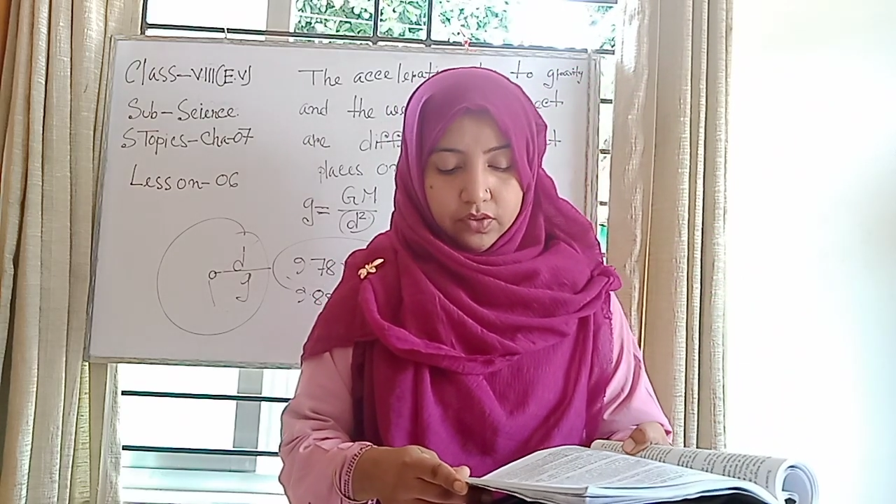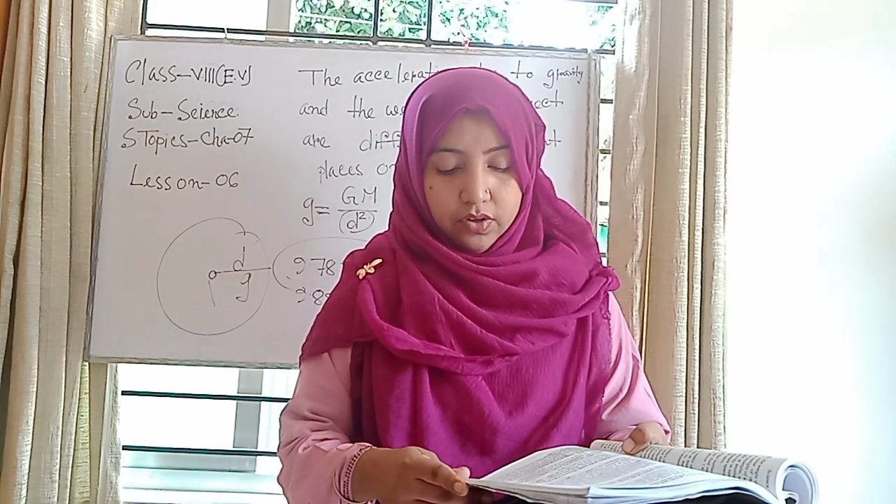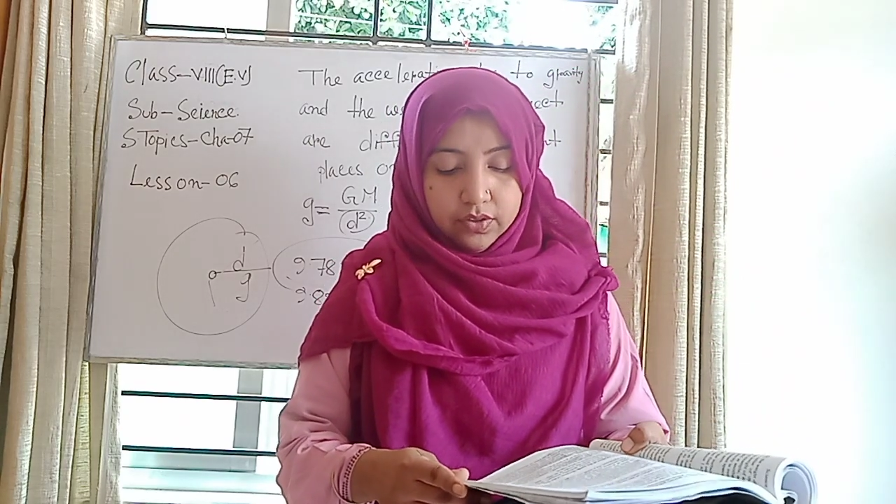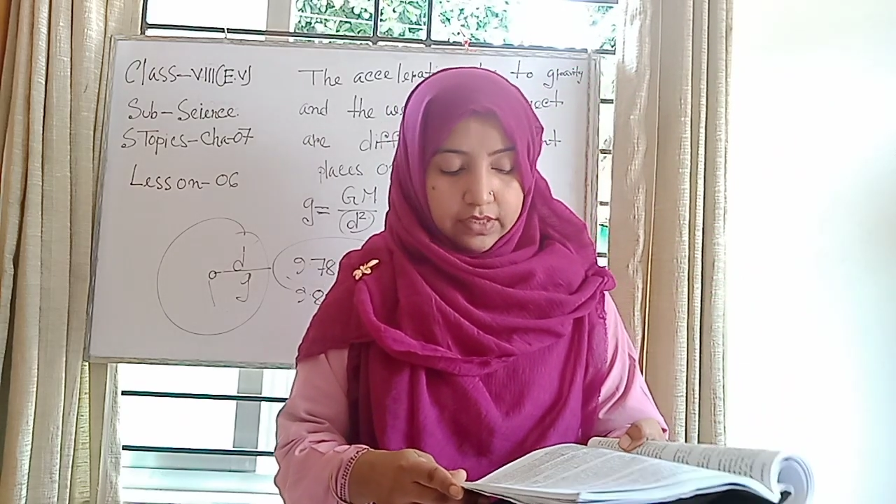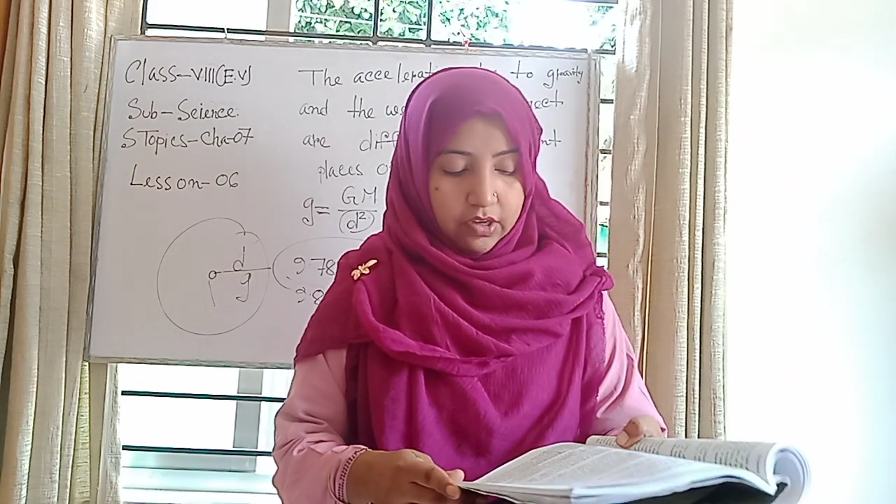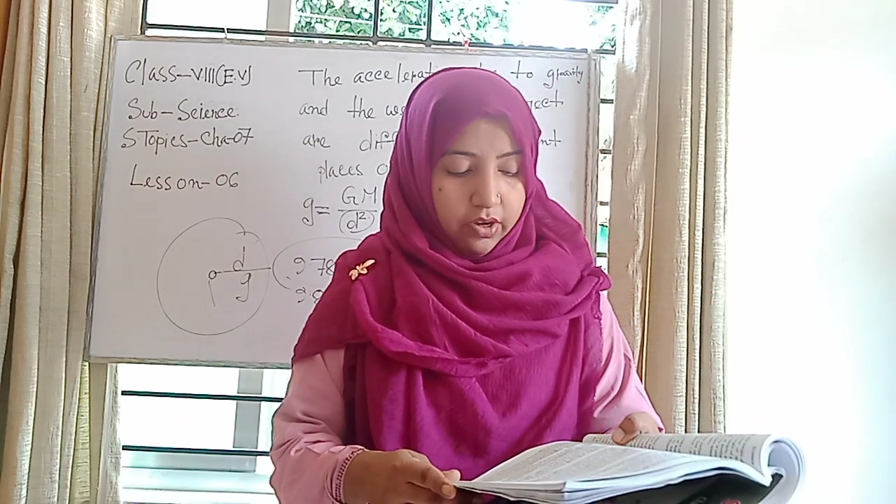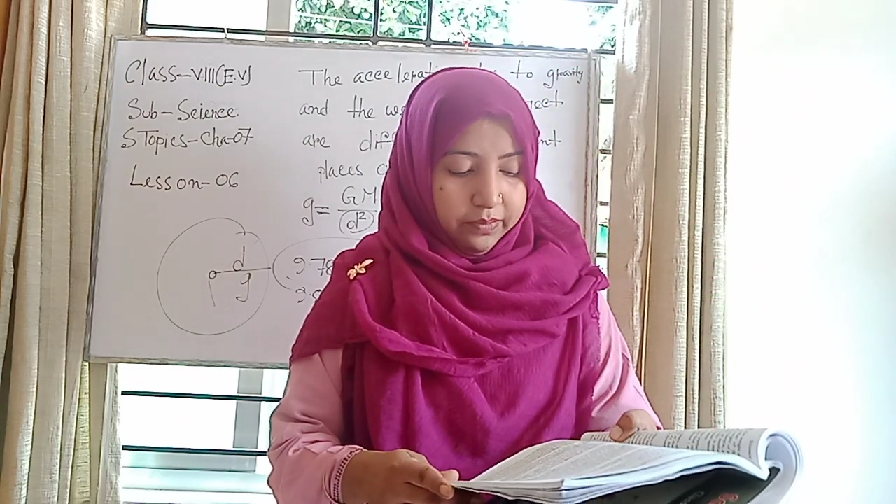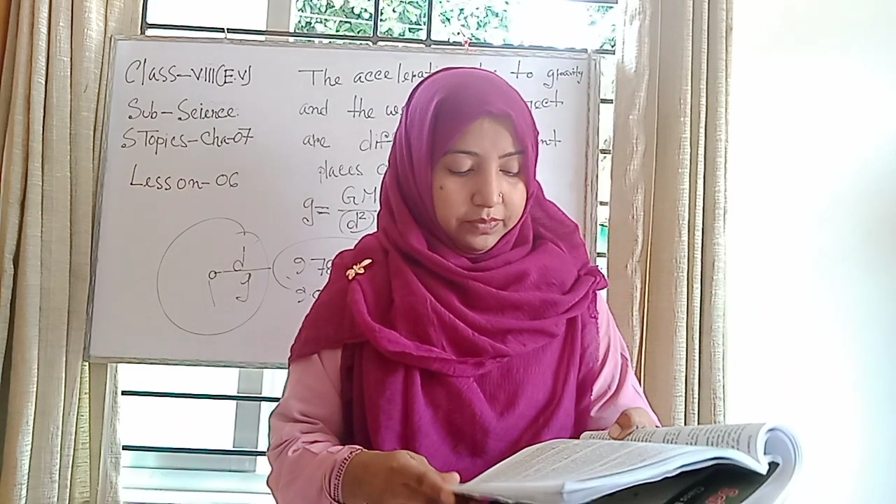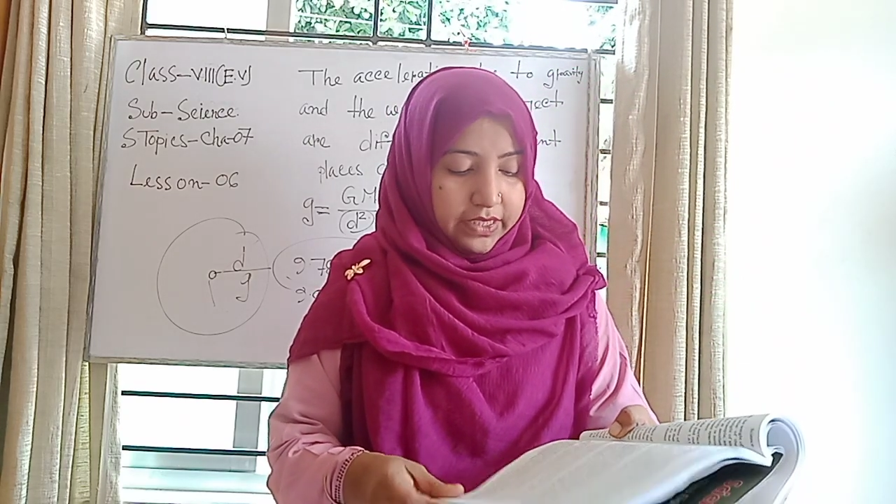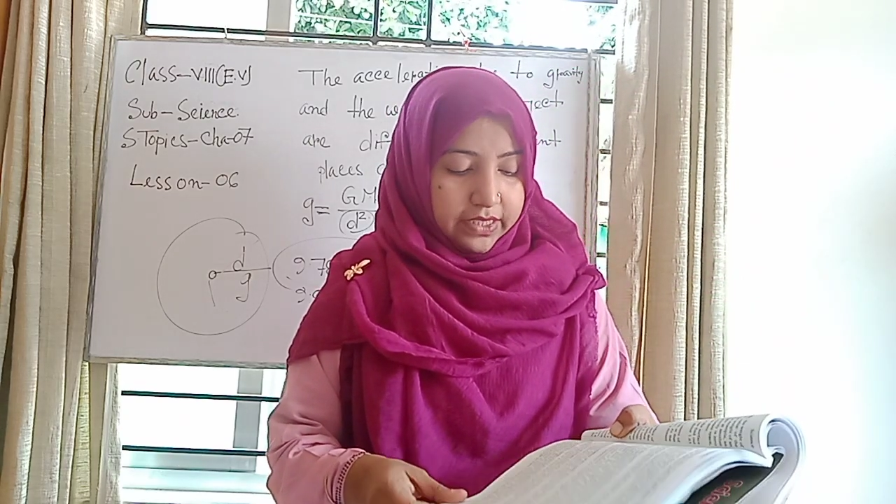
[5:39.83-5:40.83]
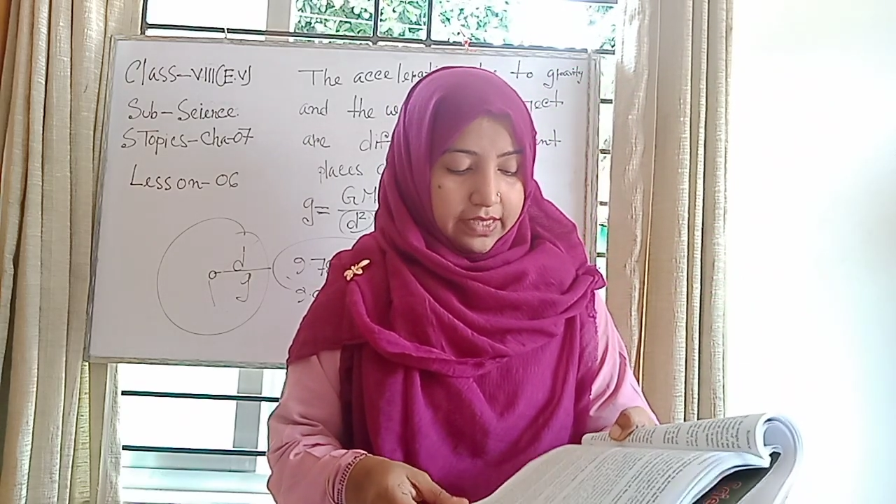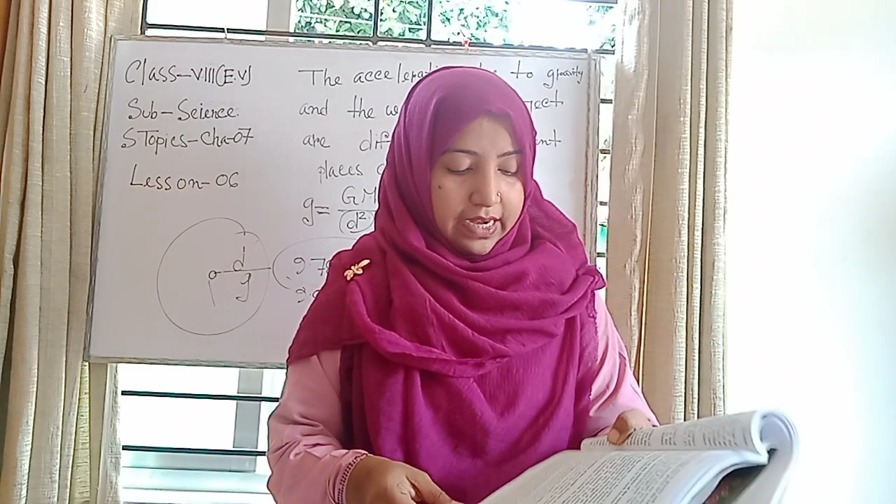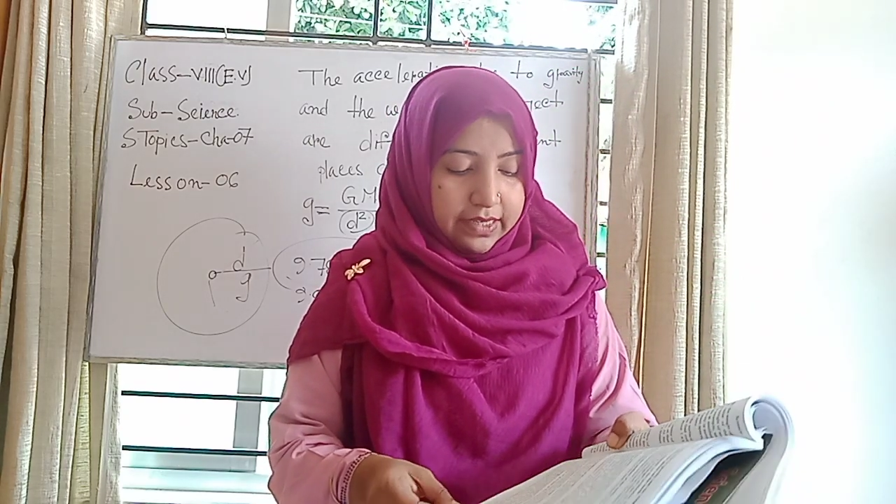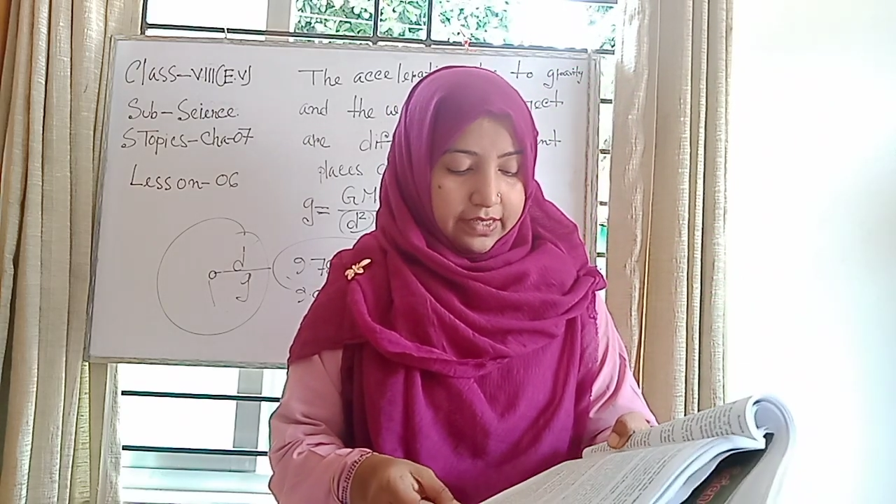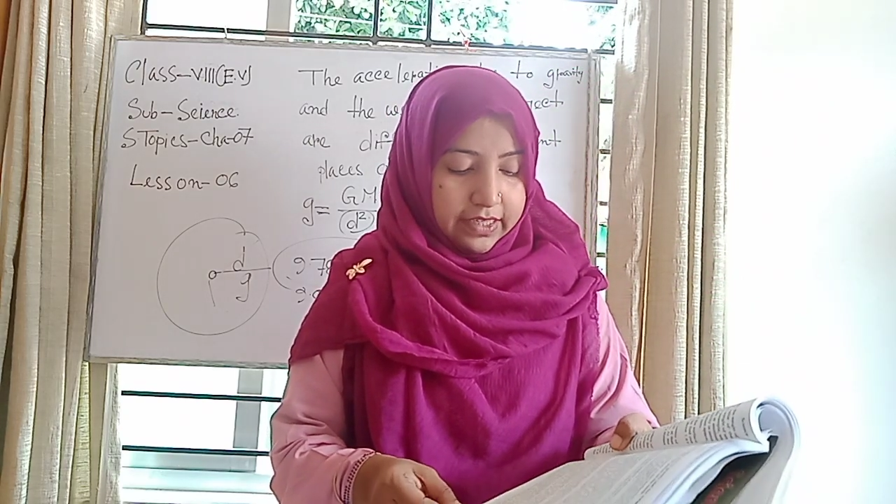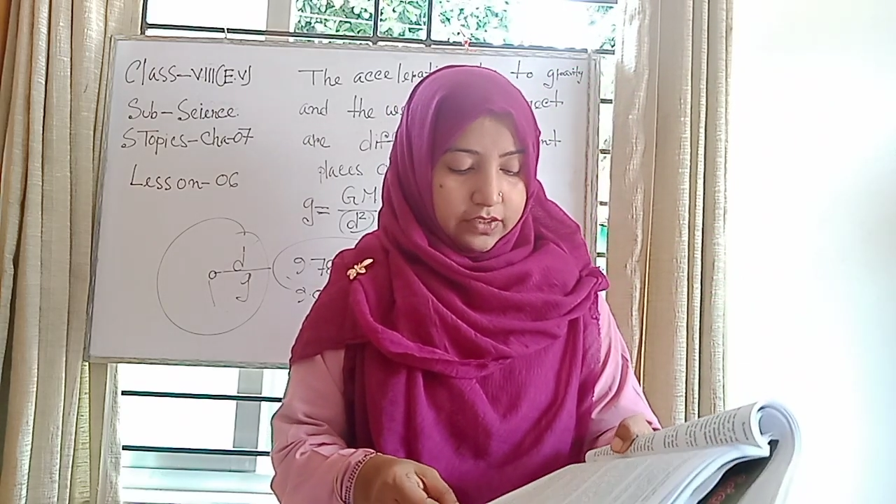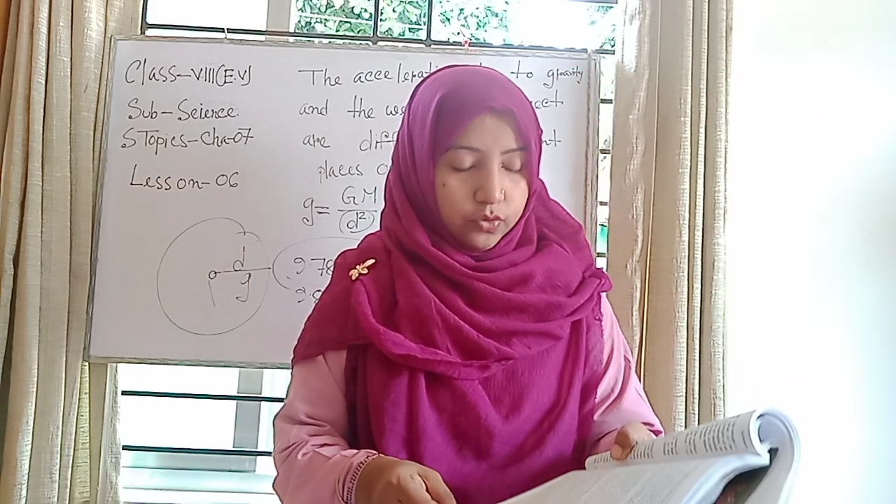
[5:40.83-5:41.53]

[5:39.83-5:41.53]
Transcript: on the object and its